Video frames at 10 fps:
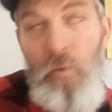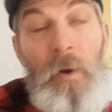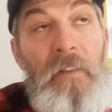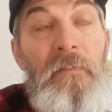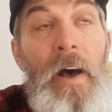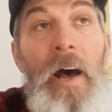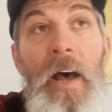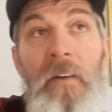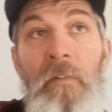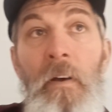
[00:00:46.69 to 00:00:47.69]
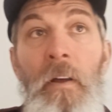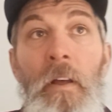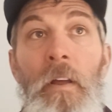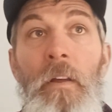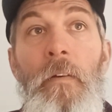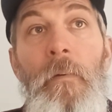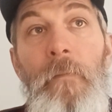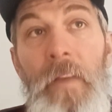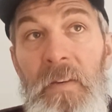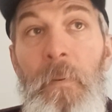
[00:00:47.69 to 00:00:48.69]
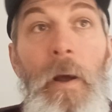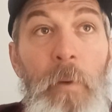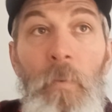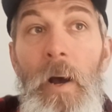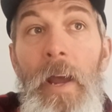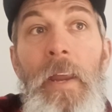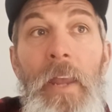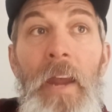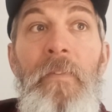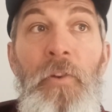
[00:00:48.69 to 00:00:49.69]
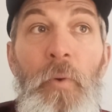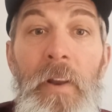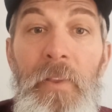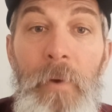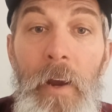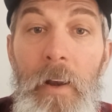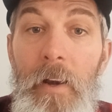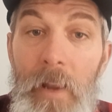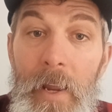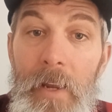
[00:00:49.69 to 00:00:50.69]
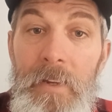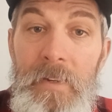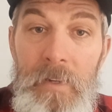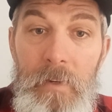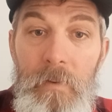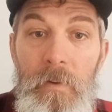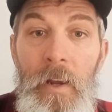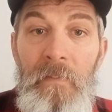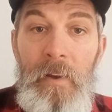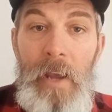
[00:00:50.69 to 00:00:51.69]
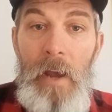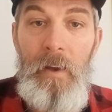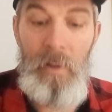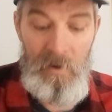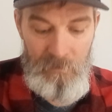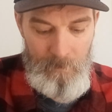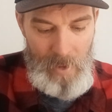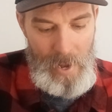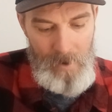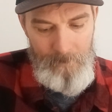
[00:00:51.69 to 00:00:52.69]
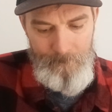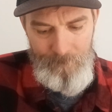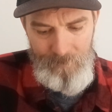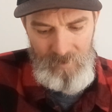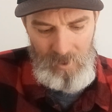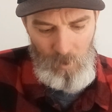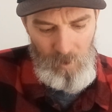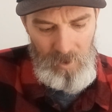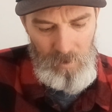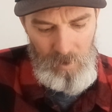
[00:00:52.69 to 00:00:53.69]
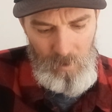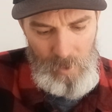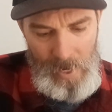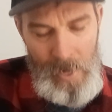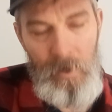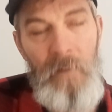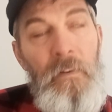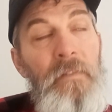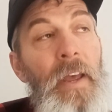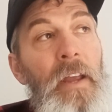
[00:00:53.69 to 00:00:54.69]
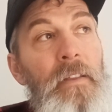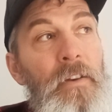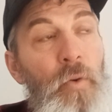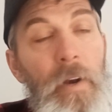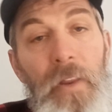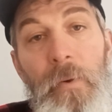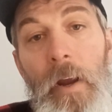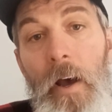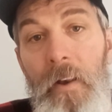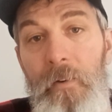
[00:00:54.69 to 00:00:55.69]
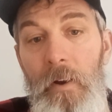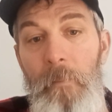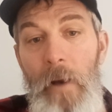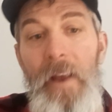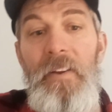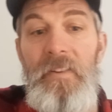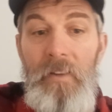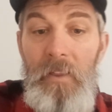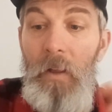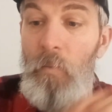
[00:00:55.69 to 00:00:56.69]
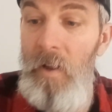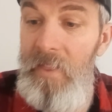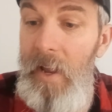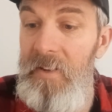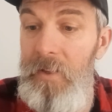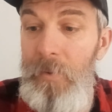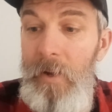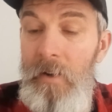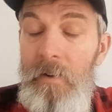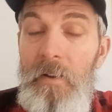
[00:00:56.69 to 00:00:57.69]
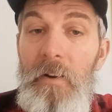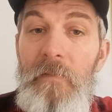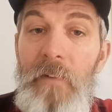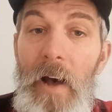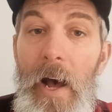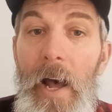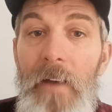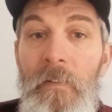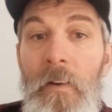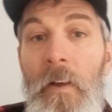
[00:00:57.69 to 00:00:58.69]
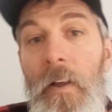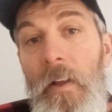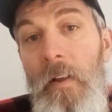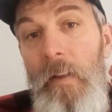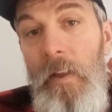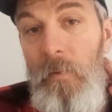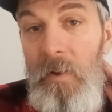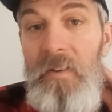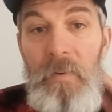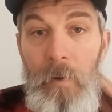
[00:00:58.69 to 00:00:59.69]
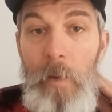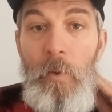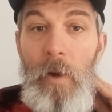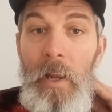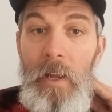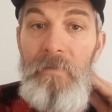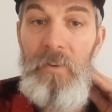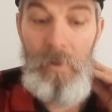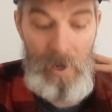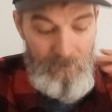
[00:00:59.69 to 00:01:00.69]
25. That's probably why he gave the 2,300 days. You have to calculate from that. So when you do that, if you take the 2,300 minus the 1,335, which is probably why he gives you that